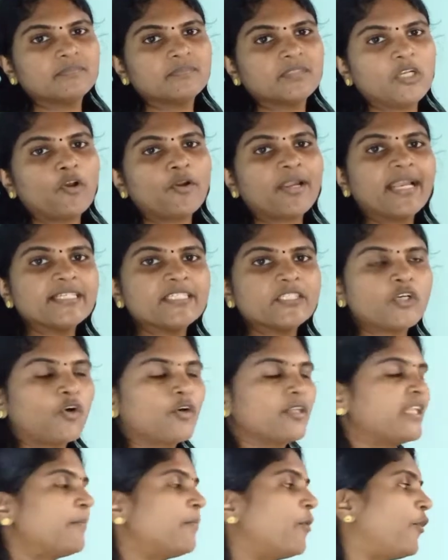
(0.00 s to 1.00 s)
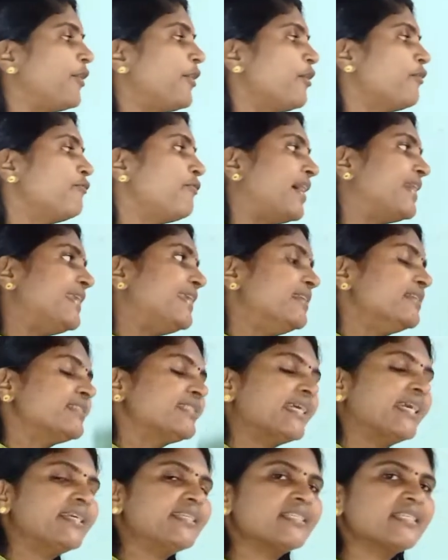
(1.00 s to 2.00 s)
located on the body of an
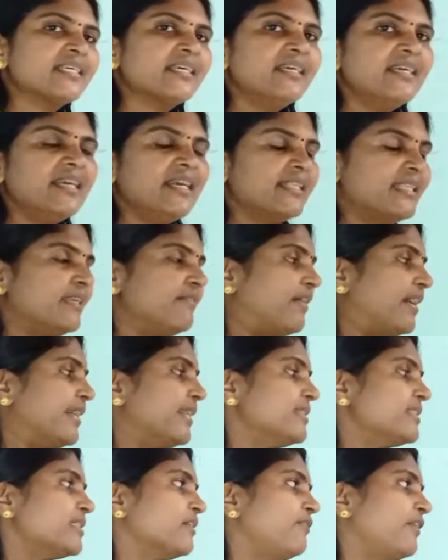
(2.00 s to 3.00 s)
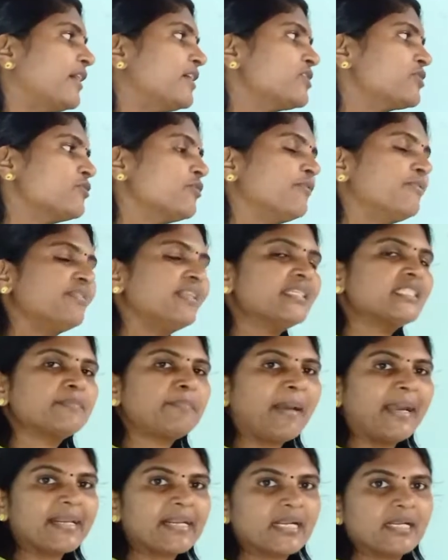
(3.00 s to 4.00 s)
insect. Then what is the function of these
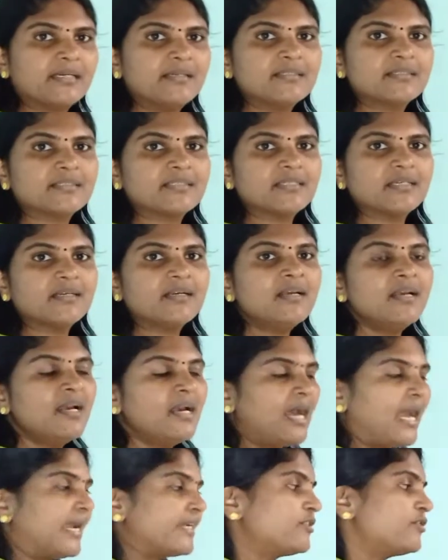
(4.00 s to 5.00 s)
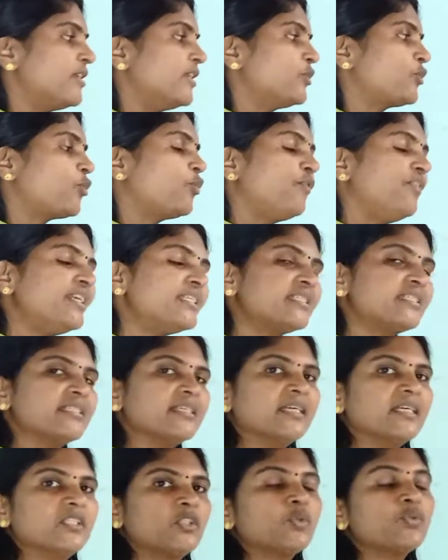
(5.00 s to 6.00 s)
spiracles? Actually, through
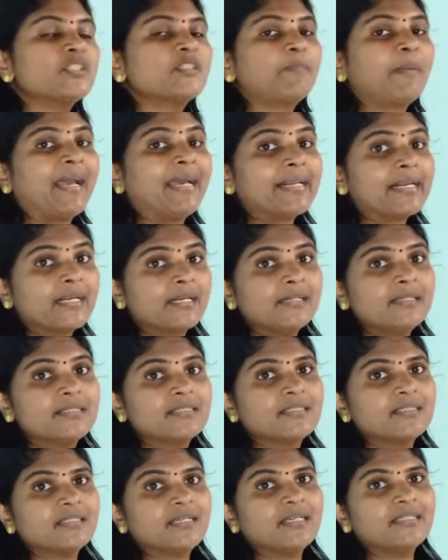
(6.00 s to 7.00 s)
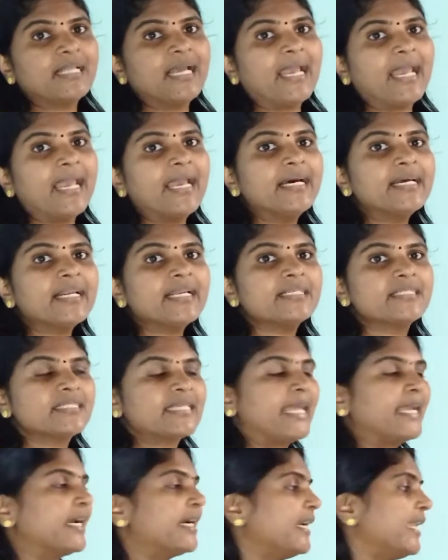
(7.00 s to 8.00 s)
spiracles the air is
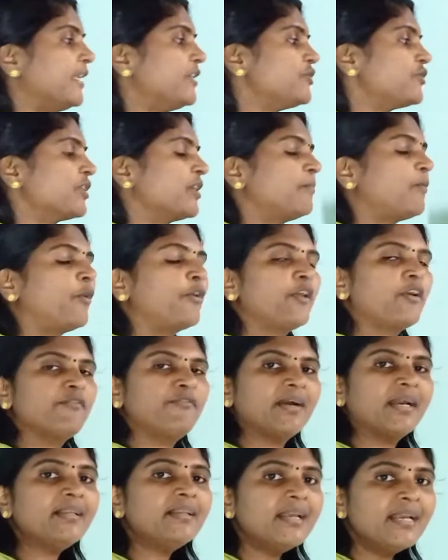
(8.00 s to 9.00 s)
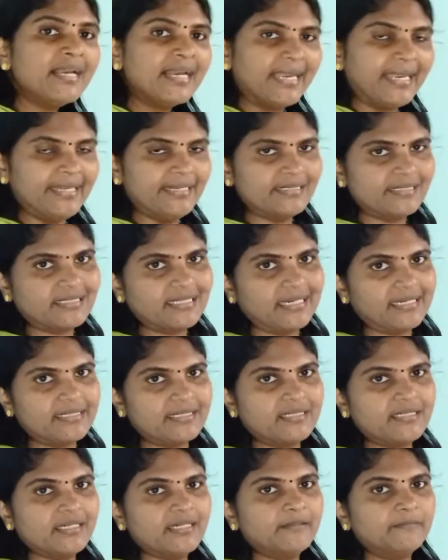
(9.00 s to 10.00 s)
taken into the body of an
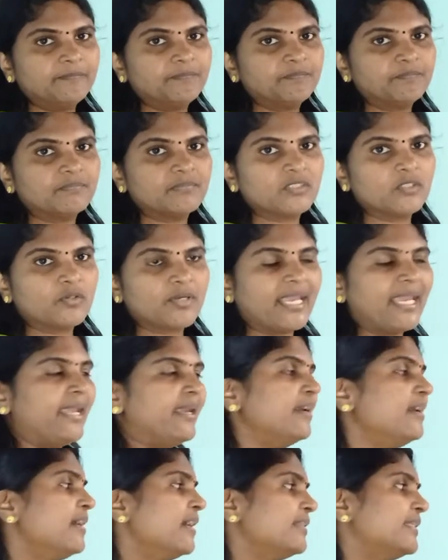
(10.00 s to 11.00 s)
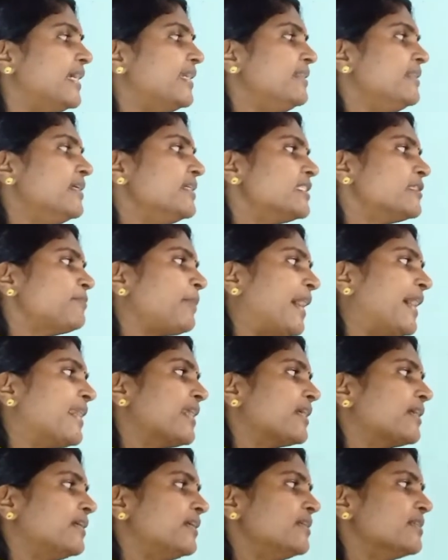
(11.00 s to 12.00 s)
insect. Okay, then these
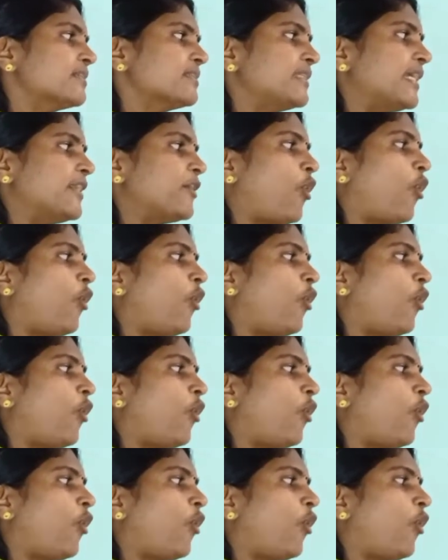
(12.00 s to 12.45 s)
spiracles that